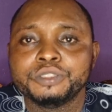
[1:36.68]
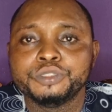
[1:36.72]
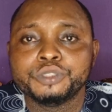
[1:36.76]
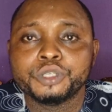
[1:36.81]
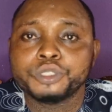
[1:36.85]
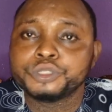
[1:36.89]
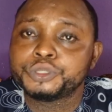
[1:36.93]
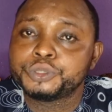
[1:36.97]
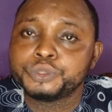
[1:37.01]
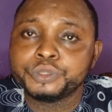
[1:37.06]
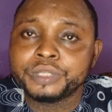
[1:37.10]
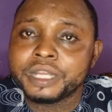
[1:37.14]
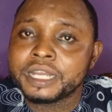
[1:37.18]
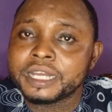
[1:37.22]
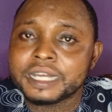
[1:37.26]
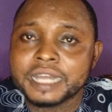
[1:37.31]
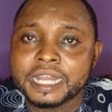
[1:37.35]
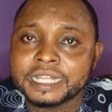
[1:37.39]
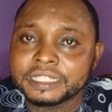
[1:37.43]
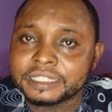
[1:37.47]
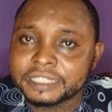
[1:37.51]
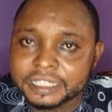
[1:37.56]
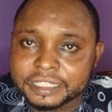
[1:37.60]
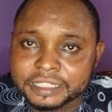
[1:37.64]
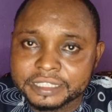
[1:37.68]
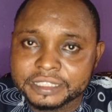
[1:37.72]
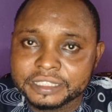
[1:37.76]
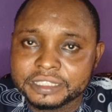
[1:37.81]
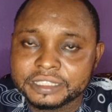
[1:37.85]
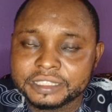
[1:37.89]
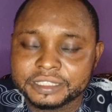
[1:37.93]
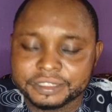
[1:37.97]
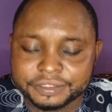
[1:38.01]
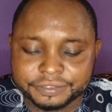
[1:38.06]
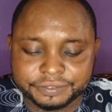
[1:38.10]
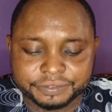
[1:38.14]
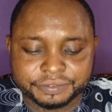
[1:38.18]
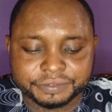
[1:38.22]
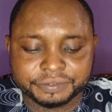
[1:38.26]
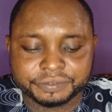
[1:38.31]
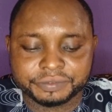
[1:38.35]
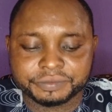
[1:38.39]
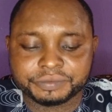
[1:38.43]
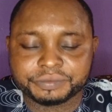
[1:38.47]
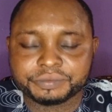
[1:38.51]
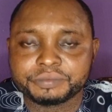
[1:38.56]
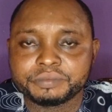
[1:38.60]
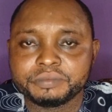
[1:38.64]
Your children can take it.
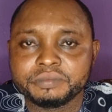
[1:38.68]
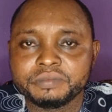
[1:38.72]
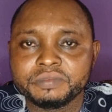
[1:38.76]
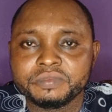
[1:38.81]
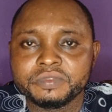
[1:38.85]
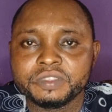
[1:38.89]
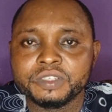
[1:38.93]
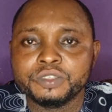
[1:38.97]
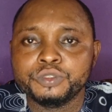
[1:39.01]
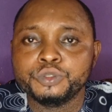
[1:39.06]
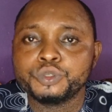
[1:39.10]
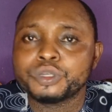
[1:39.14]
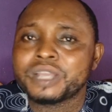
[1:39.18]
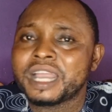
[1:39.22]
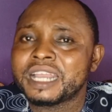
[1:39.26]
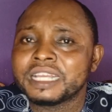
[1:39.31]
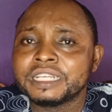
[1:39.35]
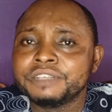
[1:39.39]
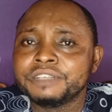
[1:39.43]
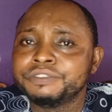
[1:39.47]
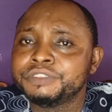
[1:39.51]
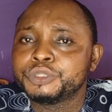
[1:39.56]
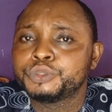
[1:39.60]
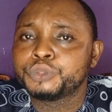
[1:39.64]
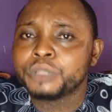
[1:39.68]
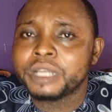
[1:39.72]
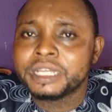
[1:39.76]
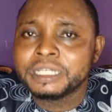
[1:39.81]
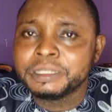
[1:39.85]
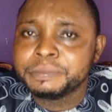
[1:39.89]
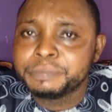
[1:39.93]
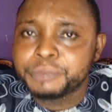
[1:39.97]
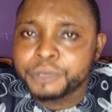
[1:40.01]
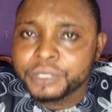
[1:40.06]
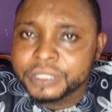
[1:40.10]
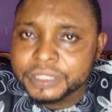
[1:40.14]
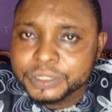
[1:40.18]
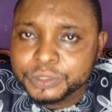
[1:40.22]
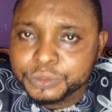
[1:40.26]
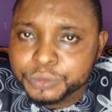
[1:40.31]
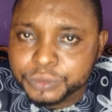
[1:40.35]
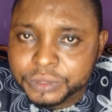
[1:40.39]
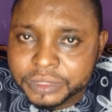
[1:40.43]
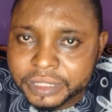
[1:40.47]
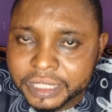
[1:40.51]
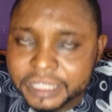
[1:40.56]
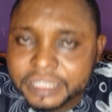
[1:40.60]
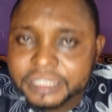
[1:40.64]
You can give it to anybody
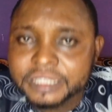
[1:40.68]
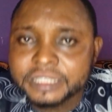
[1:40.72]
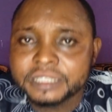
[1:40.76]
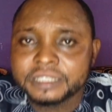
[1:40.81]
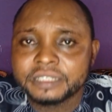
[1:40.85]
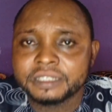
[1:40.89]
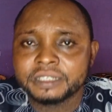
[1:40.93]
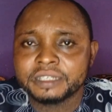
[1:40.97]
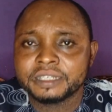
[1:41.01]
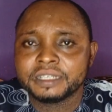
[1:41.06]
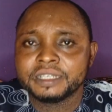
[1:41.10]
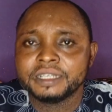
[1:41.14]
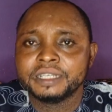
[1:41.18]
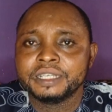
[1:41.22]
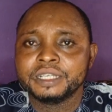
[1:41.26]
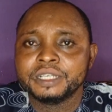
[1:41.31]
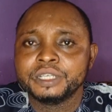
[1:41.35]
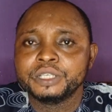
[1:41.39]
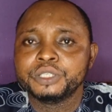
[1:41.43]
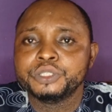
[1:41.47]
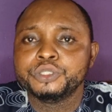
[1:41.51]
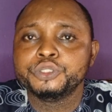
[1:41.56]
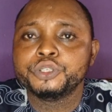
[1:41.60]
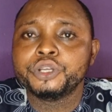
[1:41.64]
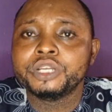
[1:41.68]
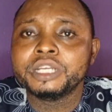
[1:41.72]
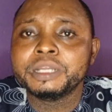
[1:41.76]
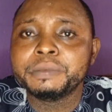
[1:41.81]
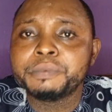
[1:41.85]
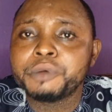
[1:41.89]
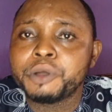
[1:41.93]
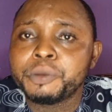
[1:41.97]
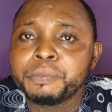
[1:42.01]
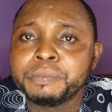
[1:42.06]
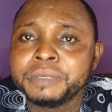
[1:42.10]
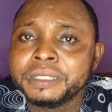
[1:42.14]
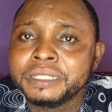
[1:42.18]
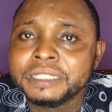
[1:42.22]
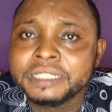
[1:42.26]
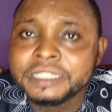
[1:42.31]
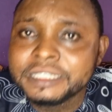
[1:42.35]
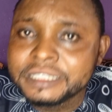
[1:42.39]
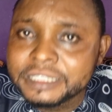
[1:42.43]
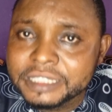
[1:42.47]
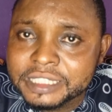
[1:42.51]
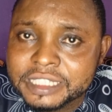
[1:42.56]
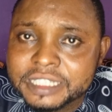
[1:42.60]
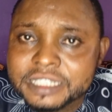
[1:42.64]
to take. Your neighbor may
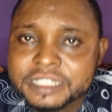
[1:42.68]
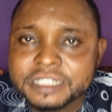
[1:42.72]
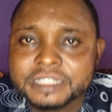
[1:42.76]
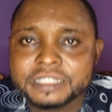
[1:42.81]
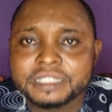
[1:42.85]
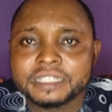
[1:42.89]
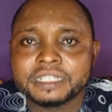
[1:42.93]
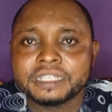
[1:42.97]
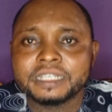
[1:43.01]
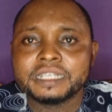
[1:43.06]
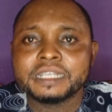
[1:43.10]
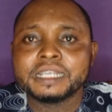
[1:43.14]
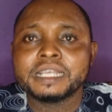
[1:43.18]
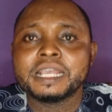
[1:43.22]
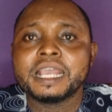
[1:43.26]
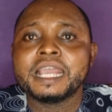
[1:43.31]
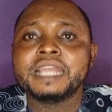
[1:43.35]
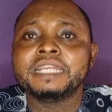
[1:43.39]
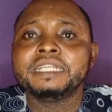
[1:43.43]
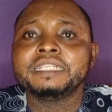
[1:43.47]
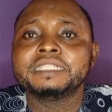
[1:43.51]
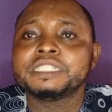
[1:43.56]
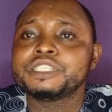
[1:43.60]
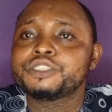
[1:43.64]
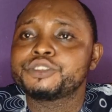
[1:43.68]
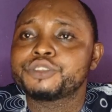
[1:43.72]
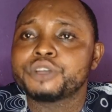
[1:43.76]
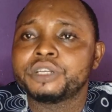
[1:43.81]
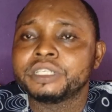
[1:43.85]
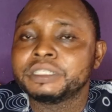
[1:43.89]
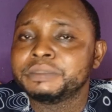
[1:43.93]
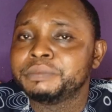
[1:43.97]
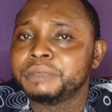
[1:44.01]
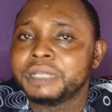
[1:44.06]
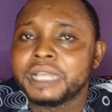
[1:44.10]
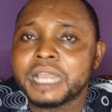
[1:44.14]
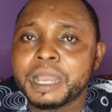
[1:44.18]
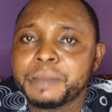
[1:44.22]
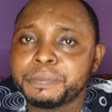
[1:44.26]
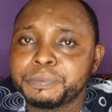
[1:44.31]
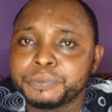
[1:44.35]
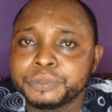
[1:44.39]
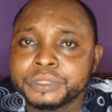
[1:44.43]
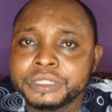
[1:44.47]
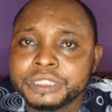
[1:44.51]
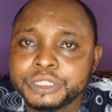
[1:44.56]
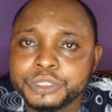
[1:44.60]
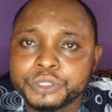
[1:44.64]
need it. Anything sudden may
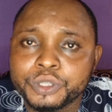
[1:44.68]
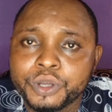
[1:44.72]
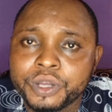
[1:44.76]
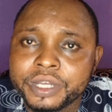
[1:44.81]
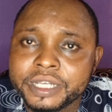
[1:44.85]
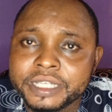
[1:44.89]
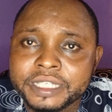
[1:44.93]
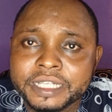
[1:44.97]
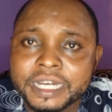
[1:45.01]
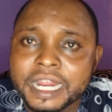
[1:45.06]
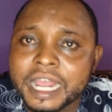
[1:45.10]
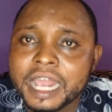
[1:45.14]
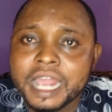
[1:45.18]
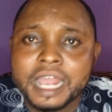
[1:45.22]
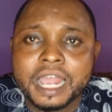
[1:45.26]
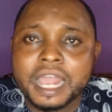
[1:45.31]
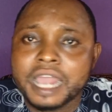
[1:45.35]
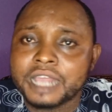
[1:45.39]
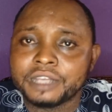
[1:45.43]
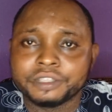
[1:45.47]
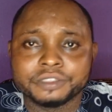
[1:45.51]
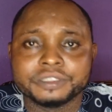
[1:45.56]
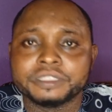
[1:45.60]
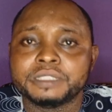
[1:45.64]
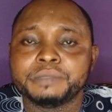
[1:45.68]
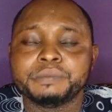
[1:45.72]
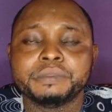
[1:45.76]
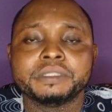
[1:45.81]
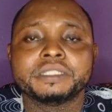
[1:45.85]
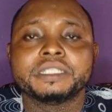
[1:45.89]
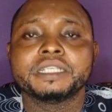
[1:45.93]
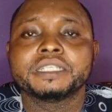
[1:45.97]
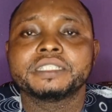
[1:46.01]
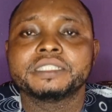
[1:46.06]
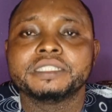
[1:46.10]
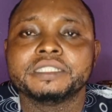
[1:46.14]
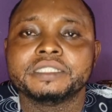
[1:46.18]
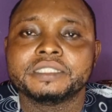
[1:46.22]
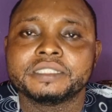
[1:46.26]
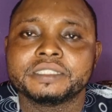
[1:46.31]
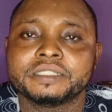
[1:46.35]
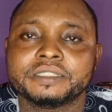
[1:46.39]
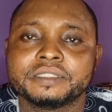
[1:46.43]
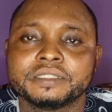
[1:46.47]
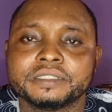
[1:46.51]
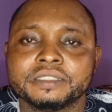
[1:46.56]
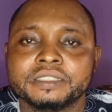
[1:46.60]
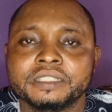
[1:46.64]
happen in your area and they may take
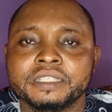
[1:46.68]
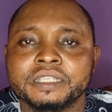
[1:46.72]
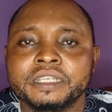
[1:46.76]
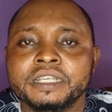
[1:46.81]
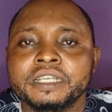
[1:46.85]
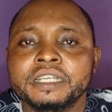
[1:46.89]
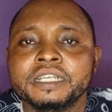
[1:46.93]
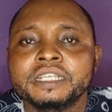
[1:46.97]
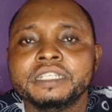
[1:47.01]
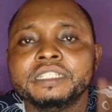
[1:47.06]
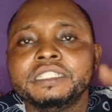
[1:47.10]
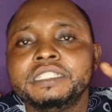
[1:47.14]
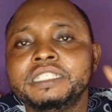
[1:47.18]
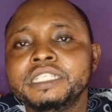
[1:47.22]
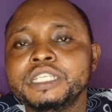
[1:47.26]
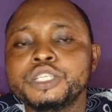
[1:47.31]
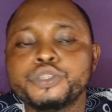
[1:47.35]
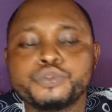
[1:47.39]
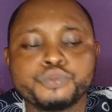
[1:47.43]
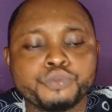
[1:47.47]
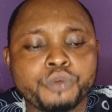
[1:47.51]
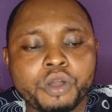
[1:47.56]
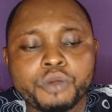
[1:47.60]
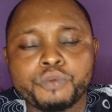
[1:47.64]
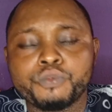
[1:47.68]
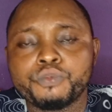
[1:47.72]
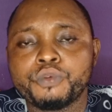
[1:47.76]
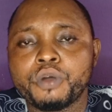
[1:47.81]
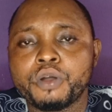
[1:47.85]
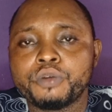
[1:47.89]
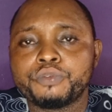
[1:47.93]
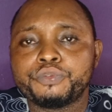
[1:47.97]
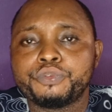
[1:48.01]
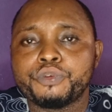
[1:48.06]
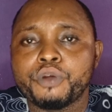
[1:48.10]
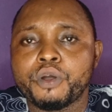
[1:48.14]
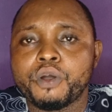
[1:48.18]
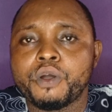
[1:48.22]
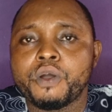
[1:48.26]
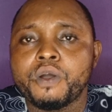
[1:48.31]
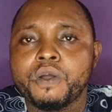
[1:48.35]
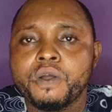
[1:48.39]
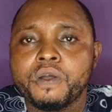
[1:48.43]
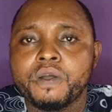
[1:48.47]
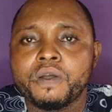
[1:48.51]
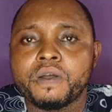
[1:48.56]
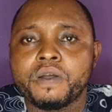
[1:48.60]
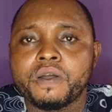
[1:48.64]
it. This work
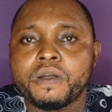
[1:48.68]
for